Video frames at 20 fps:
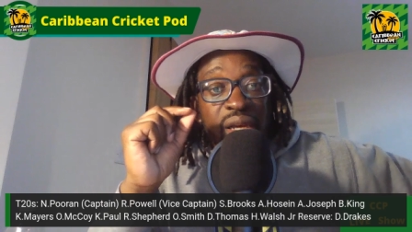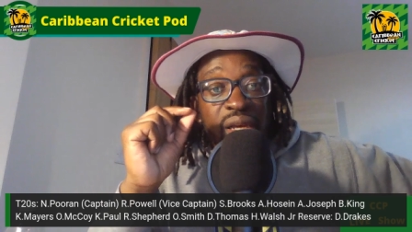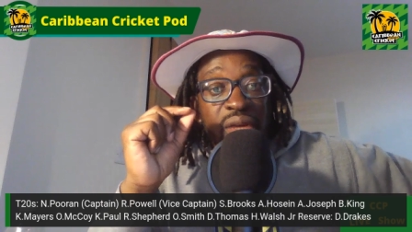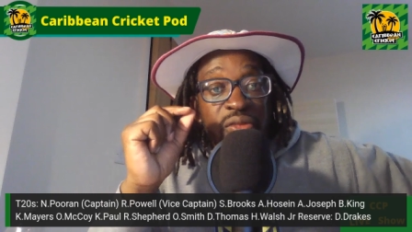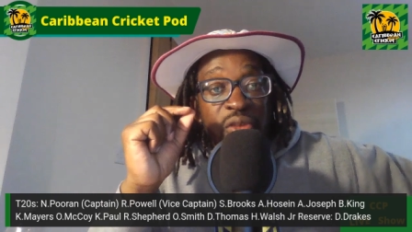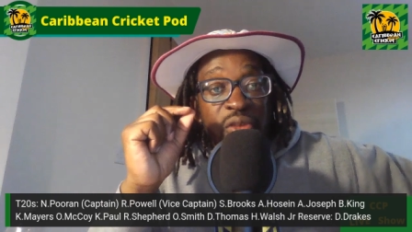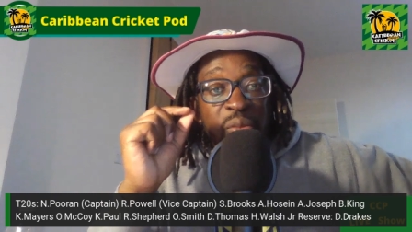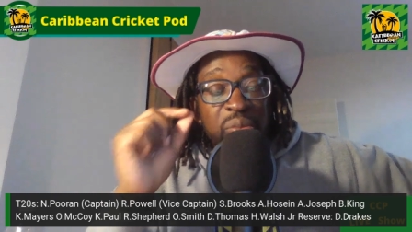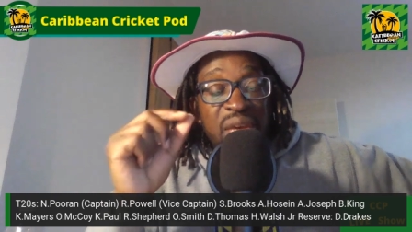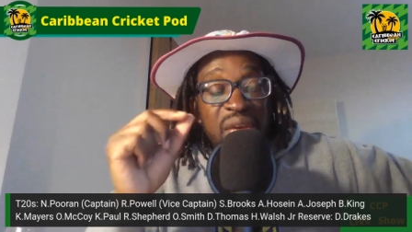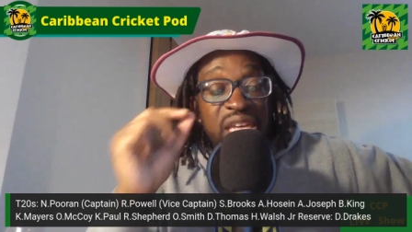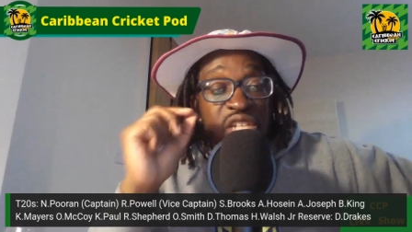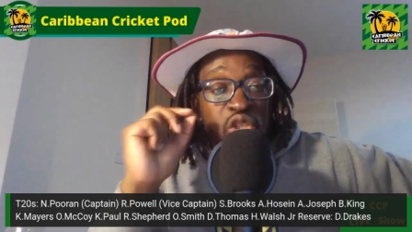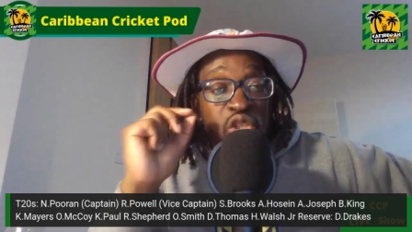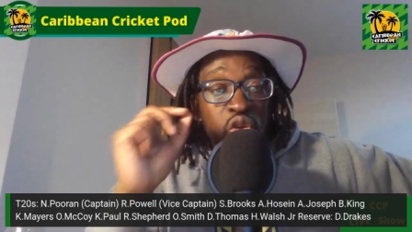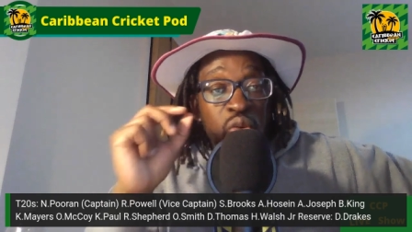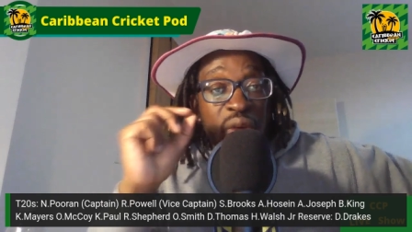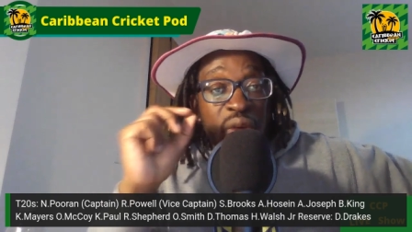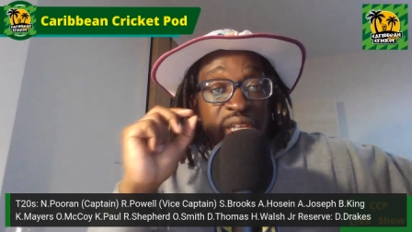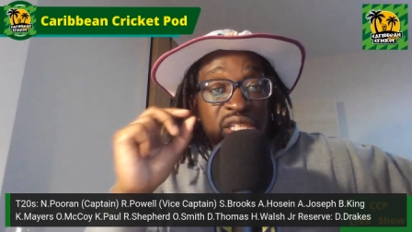for me,
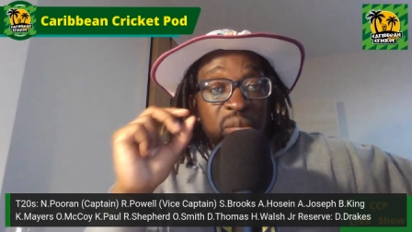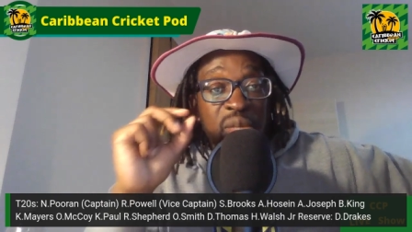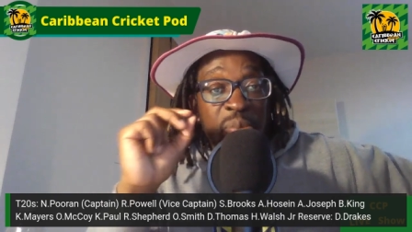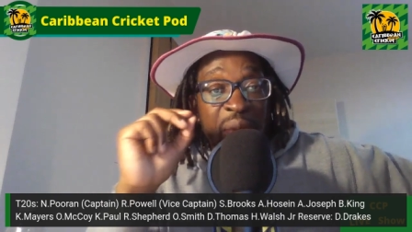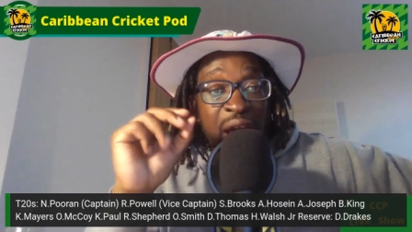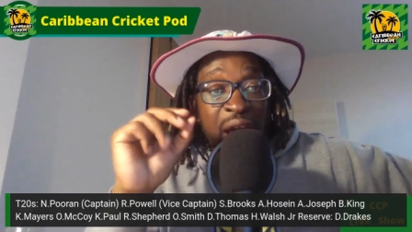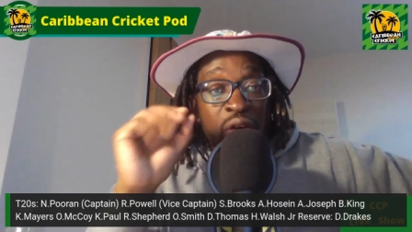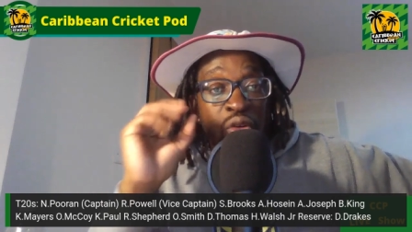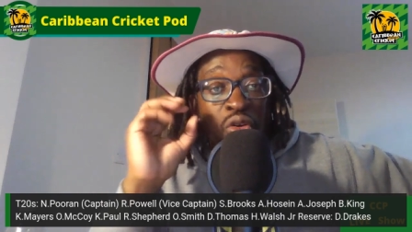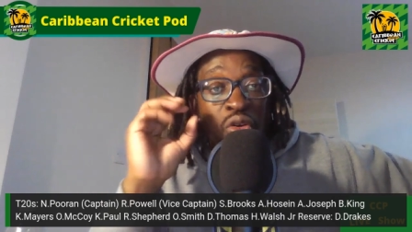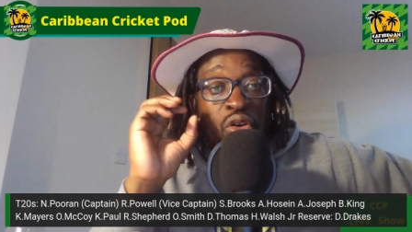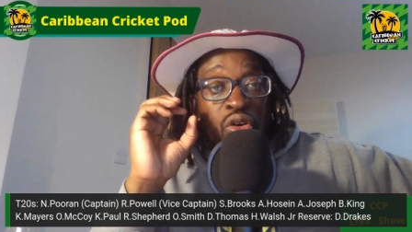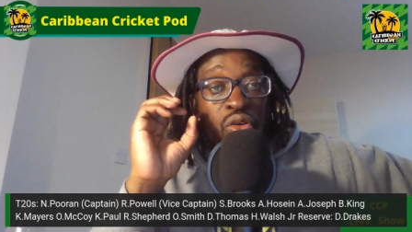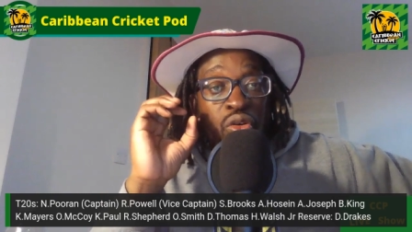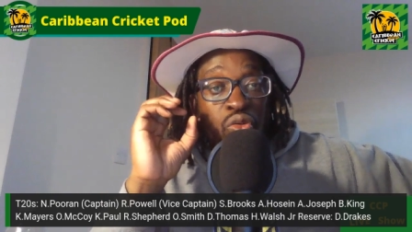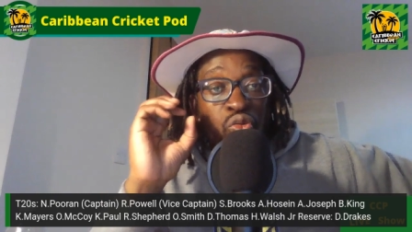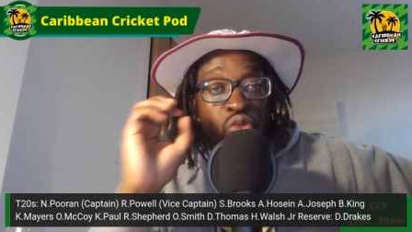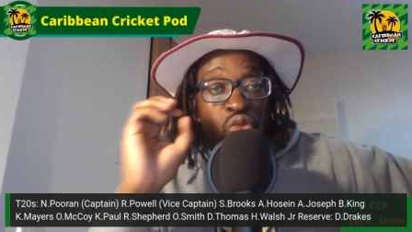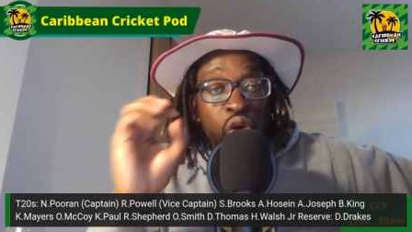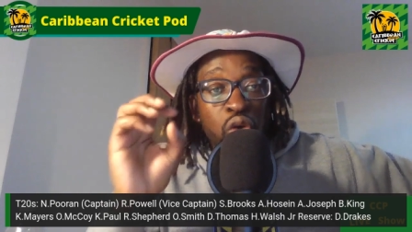it's always about
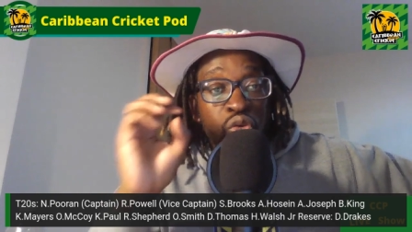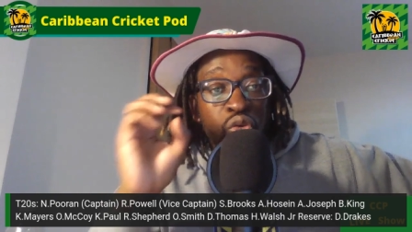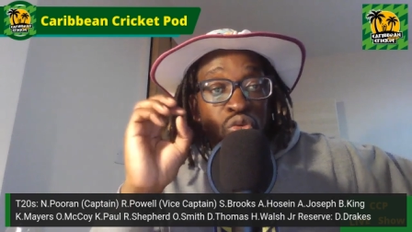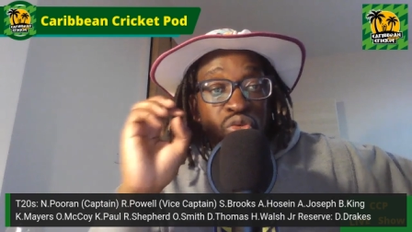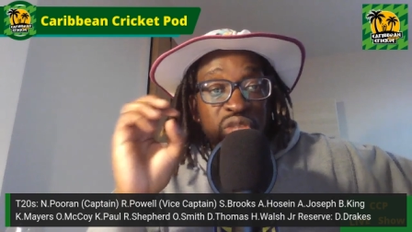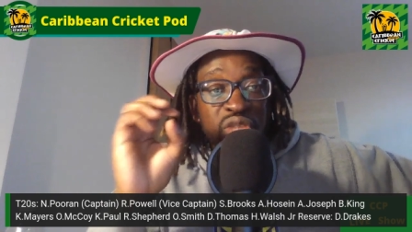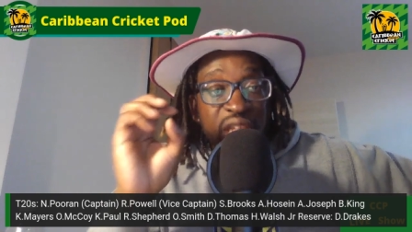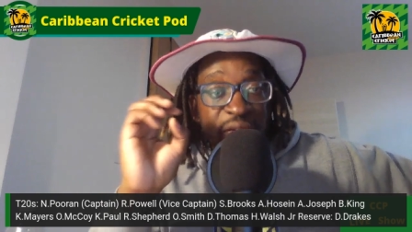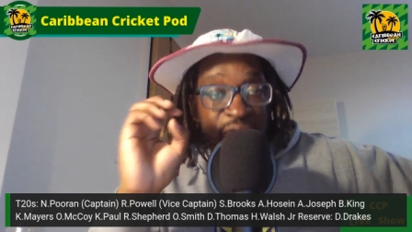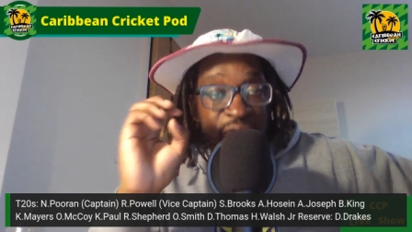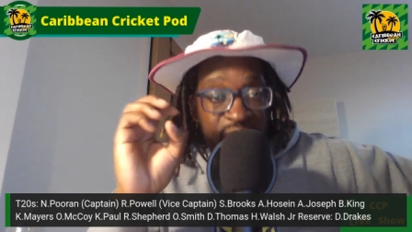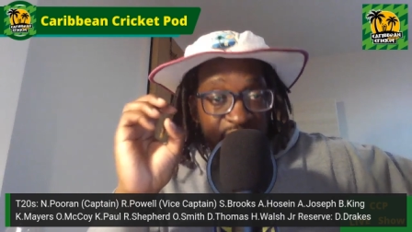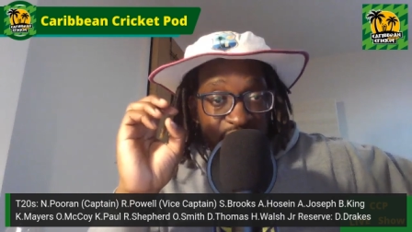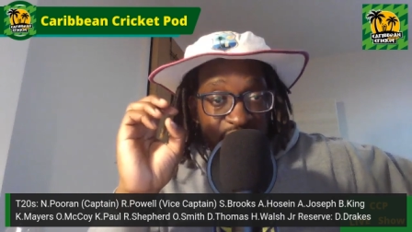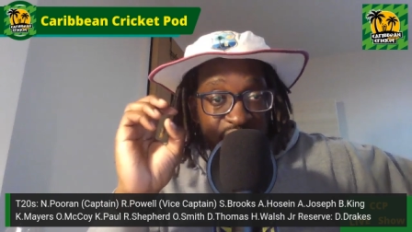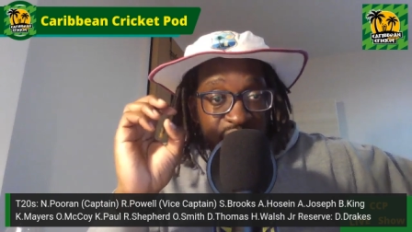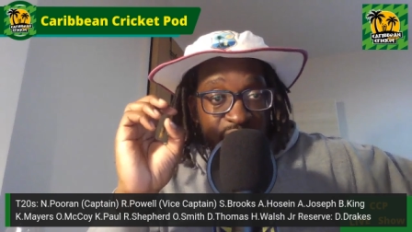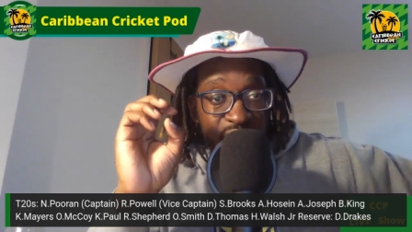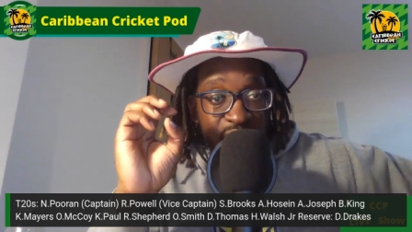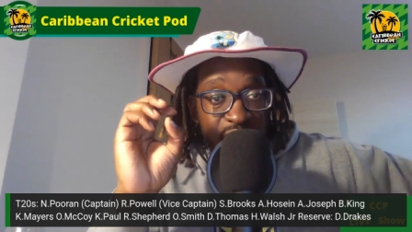role
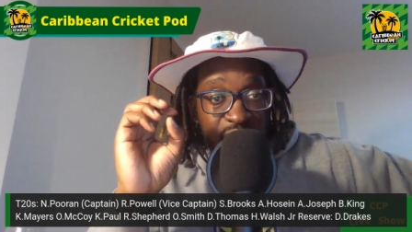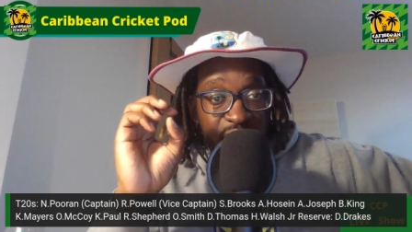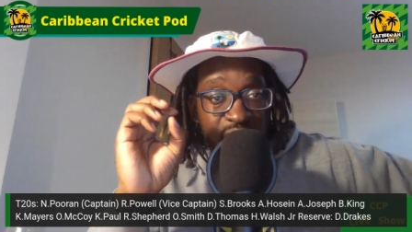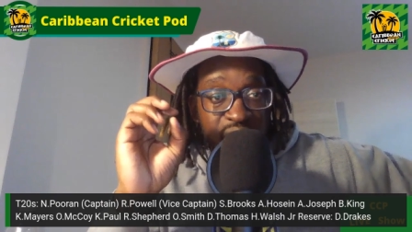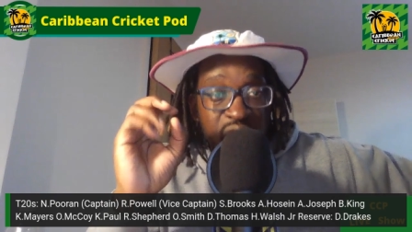definition.